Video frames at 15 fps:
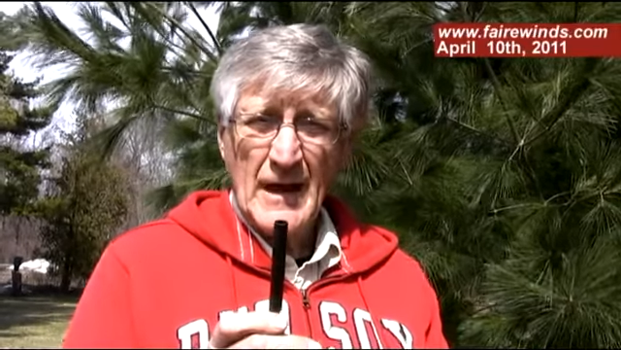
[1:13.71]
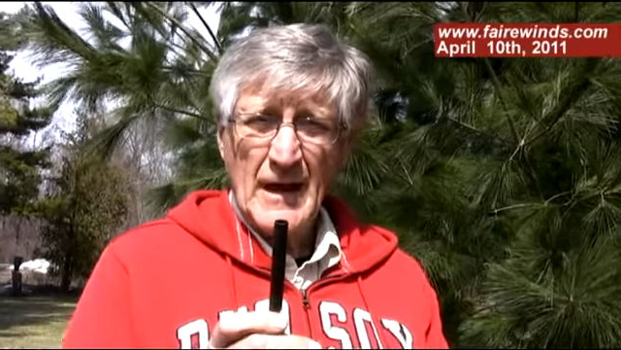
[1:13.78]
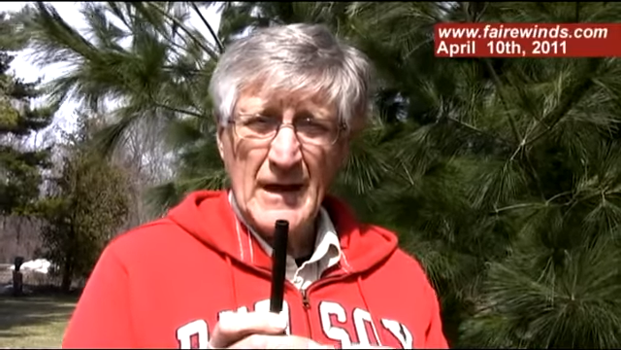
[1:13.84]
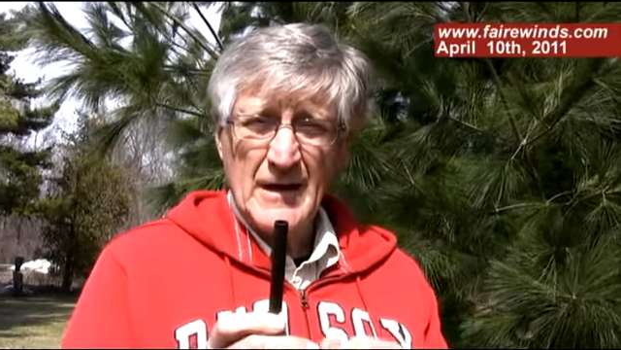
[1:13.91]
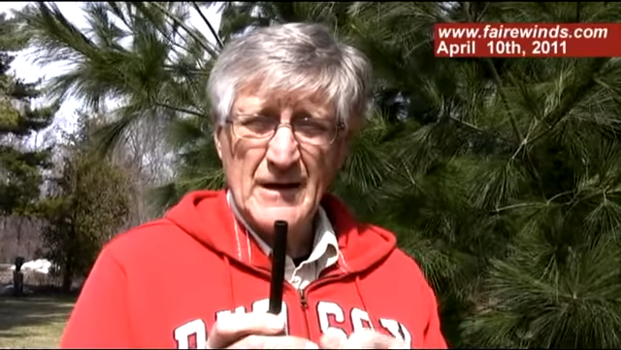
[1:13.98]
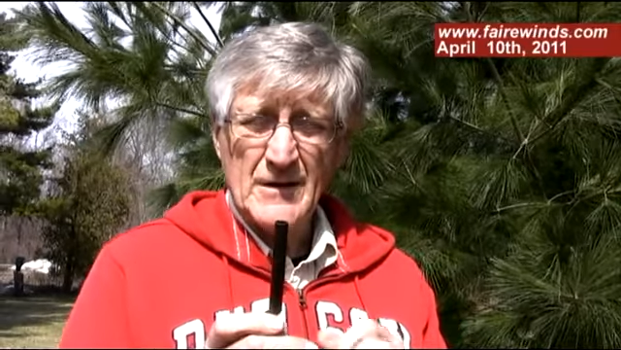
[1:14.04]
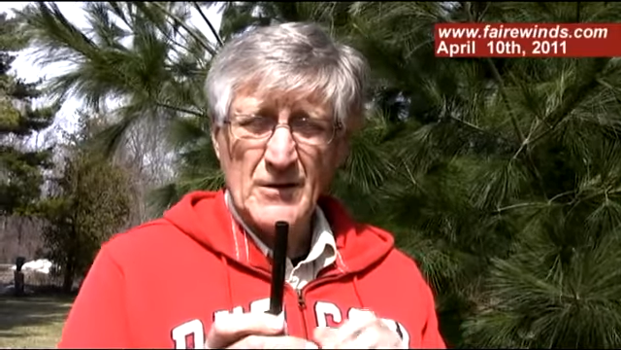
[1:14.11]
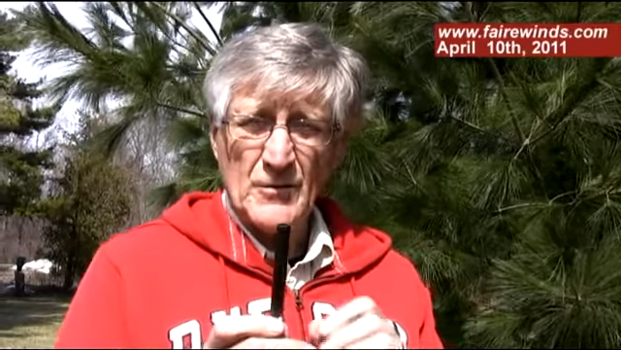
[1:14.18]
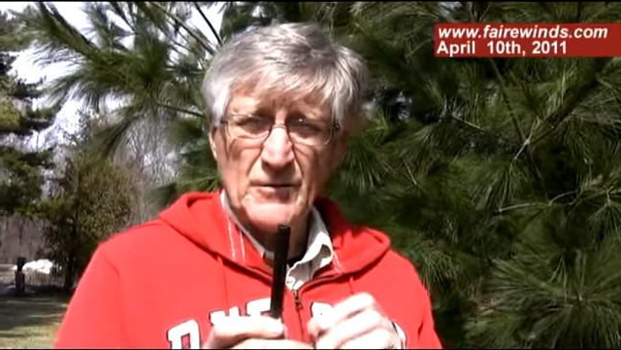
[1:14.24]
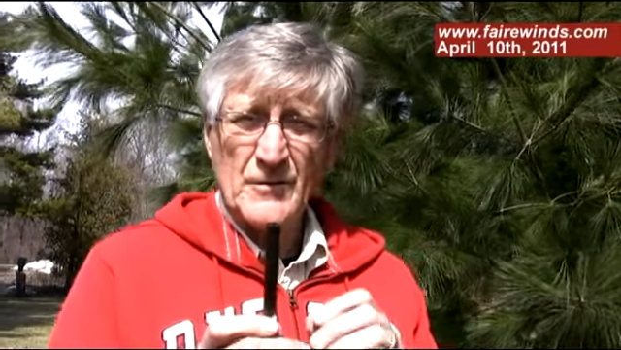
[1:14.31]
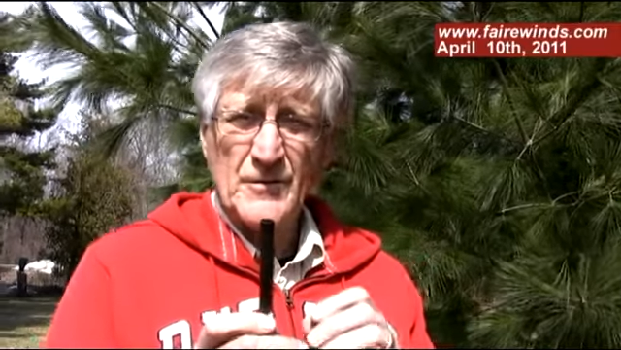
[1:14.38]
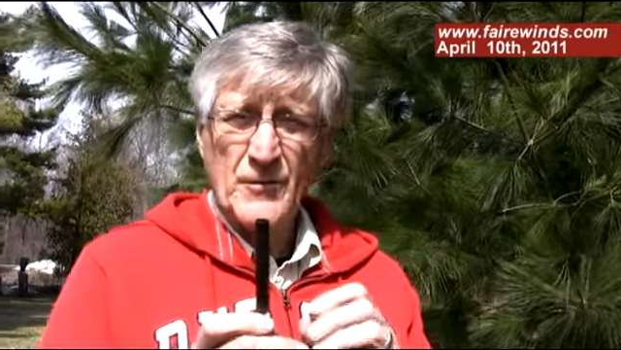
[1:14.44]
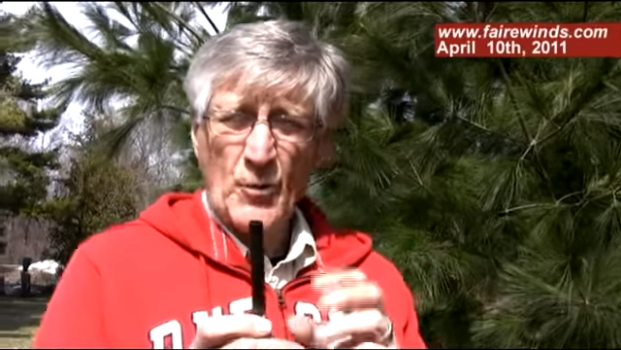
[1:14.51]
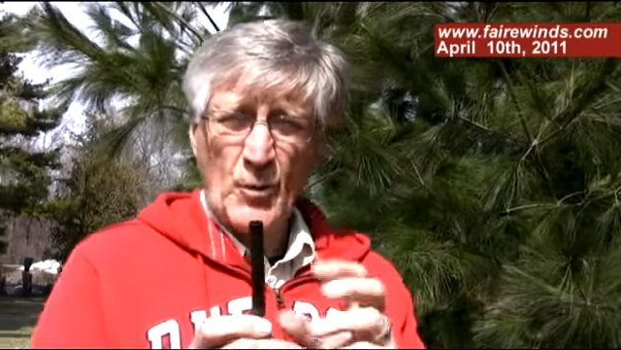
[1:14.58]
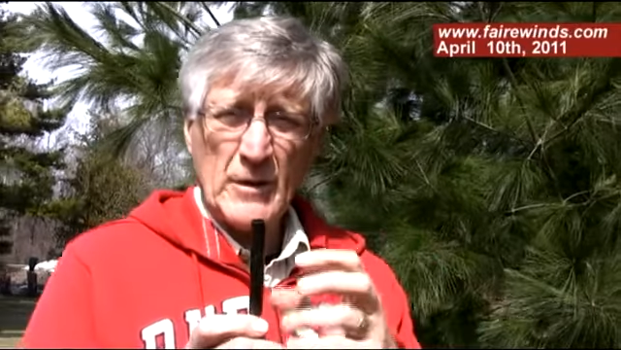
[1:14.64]
and over
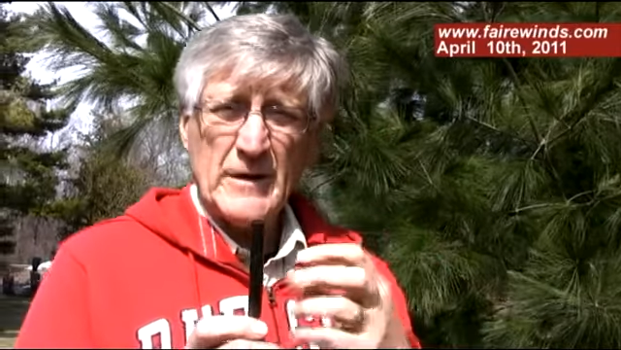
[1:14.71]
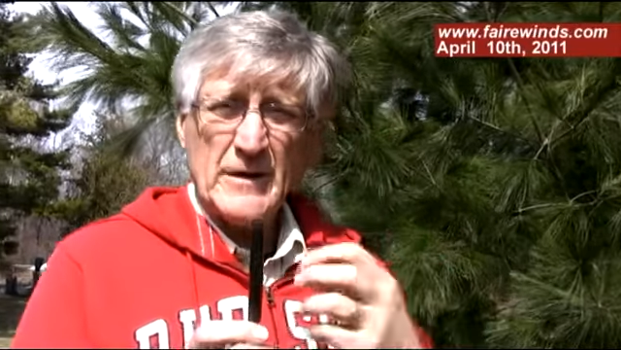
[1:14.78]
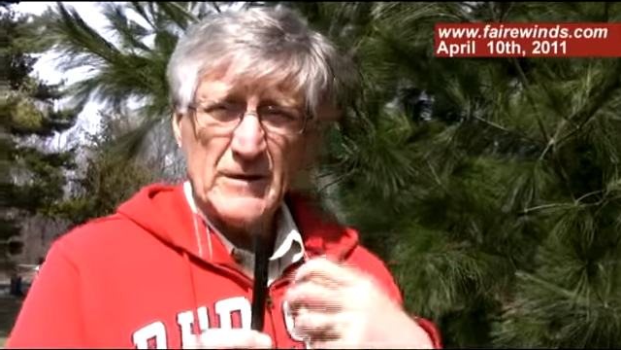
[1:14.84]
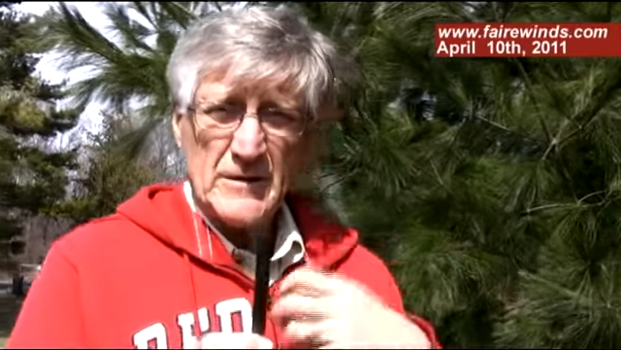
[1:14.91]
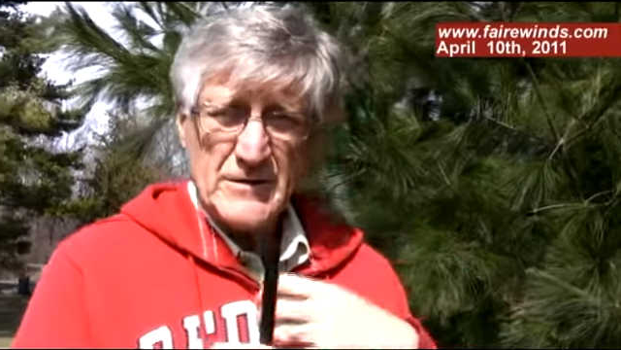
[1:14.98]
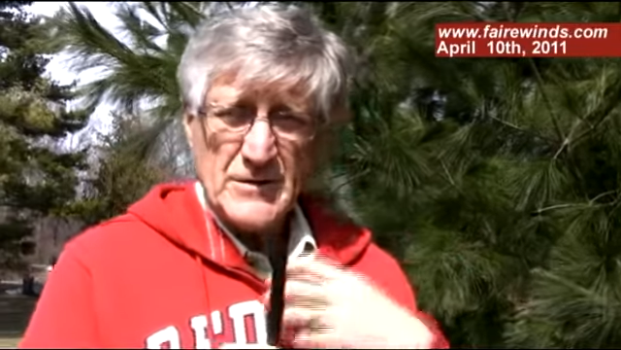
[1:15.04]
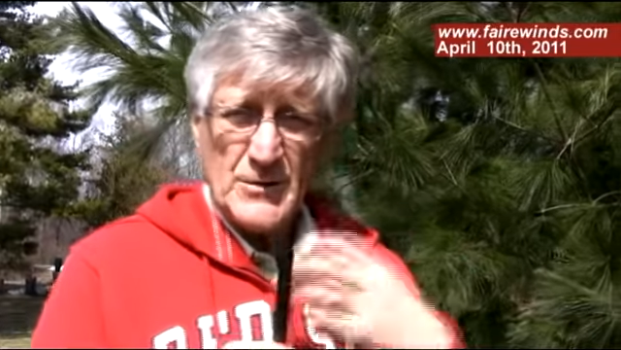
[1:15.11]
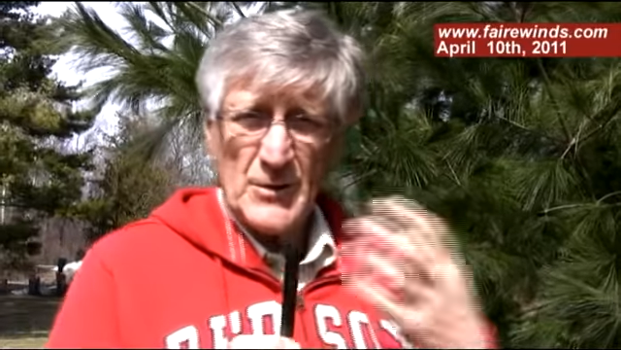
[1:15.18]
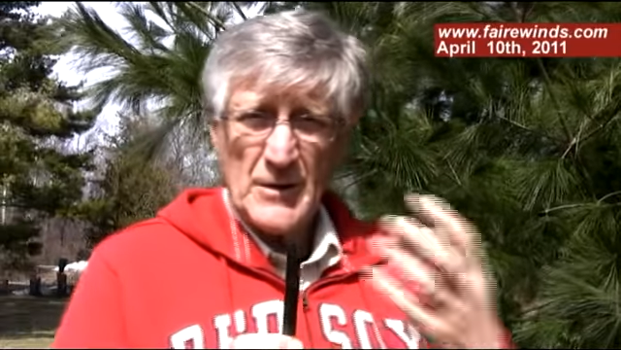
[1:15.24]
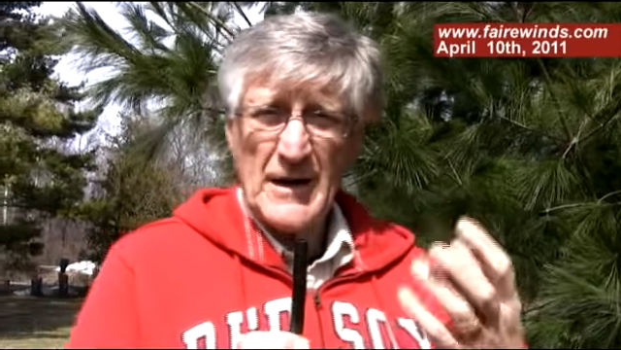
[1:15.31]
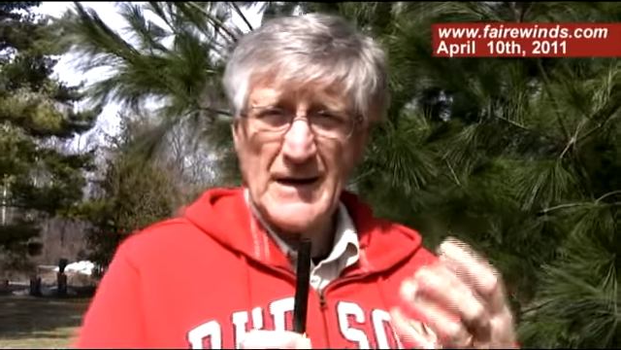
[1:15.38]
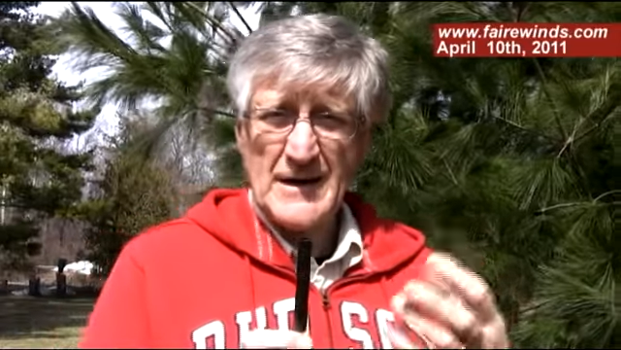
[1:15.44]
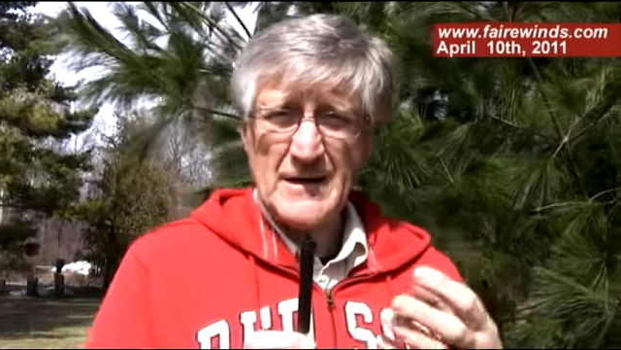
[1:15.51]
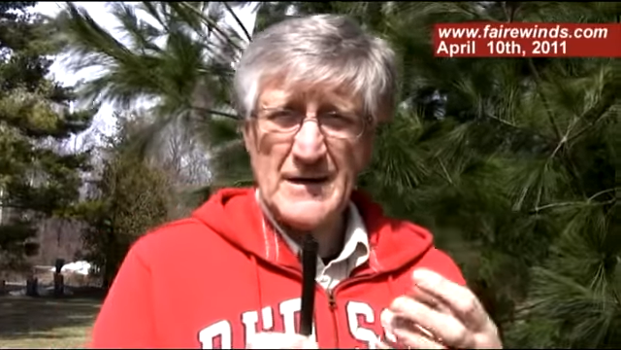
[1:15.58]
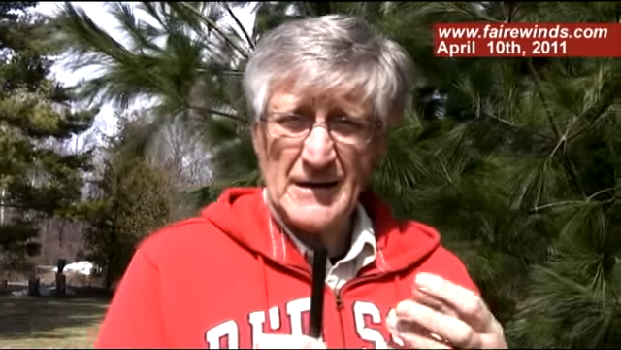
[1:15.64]
4 years
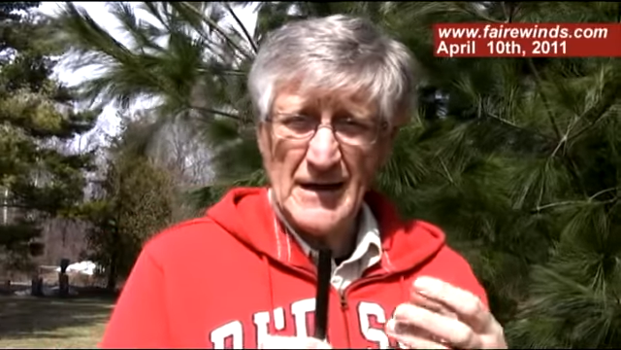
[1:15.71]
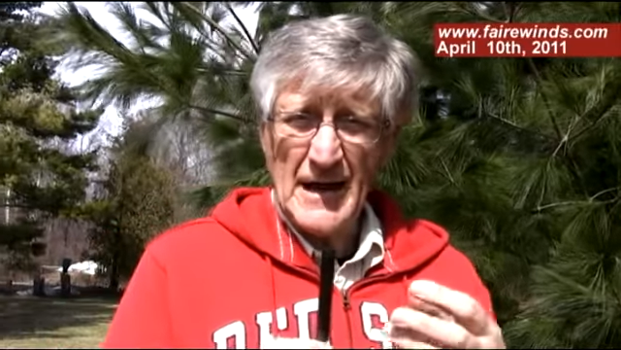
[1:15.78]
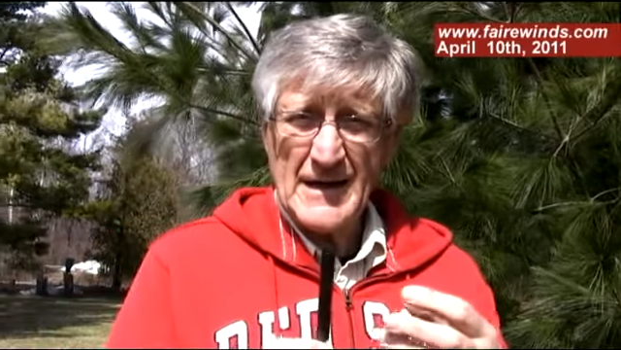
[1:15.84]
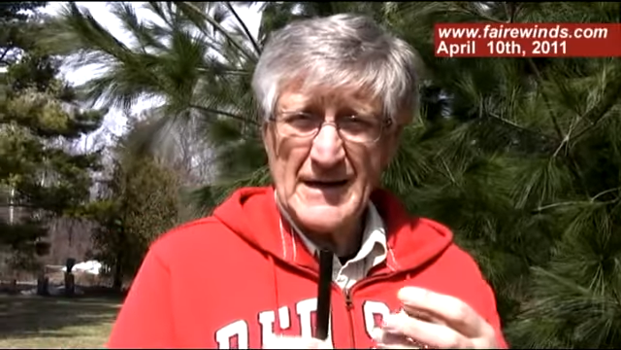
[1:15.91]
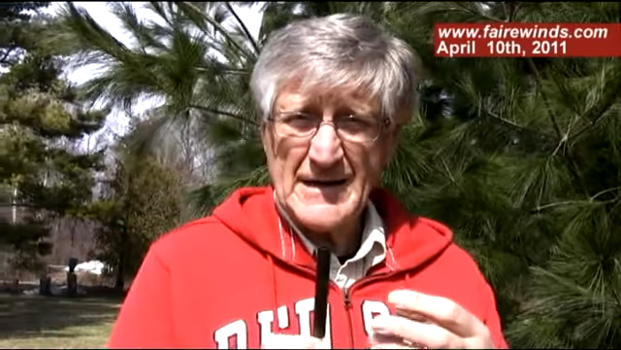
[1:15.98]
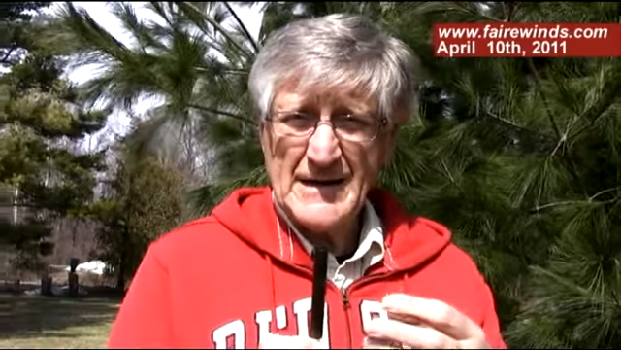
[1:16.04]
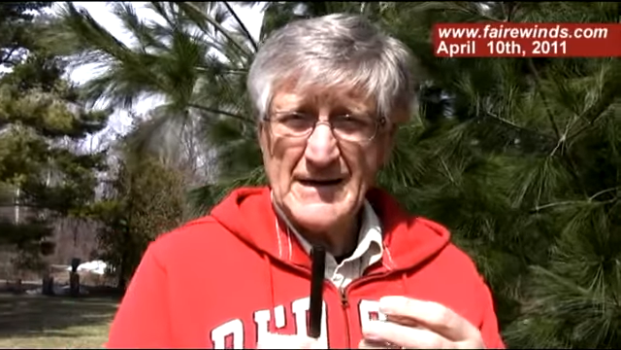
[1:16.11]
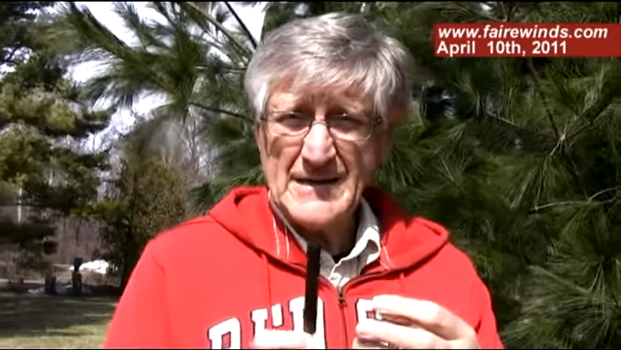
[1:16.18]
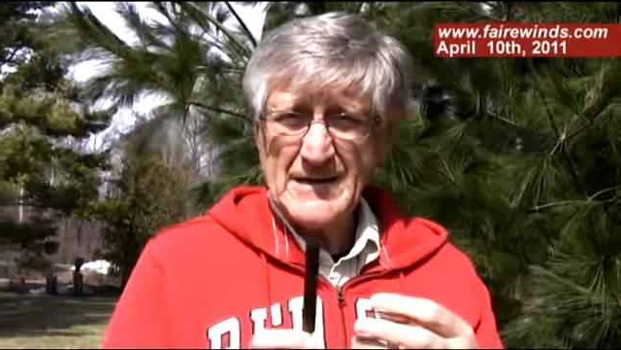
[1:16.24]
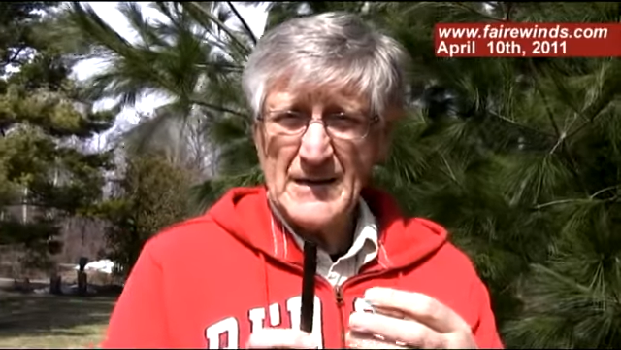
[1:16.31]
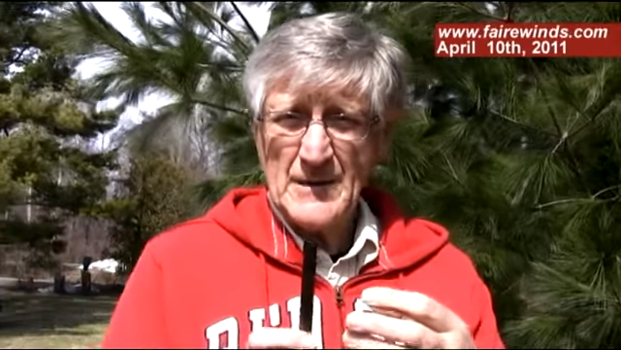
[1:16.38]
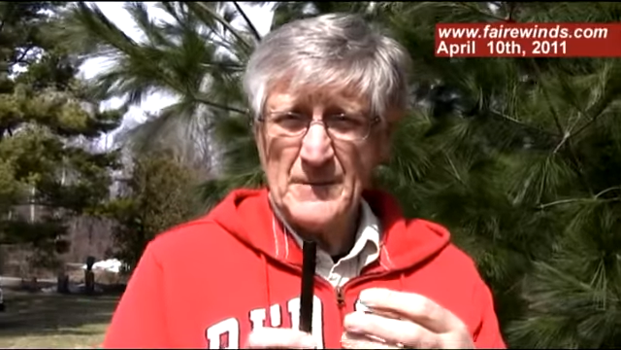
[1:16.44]
create a lot of heat.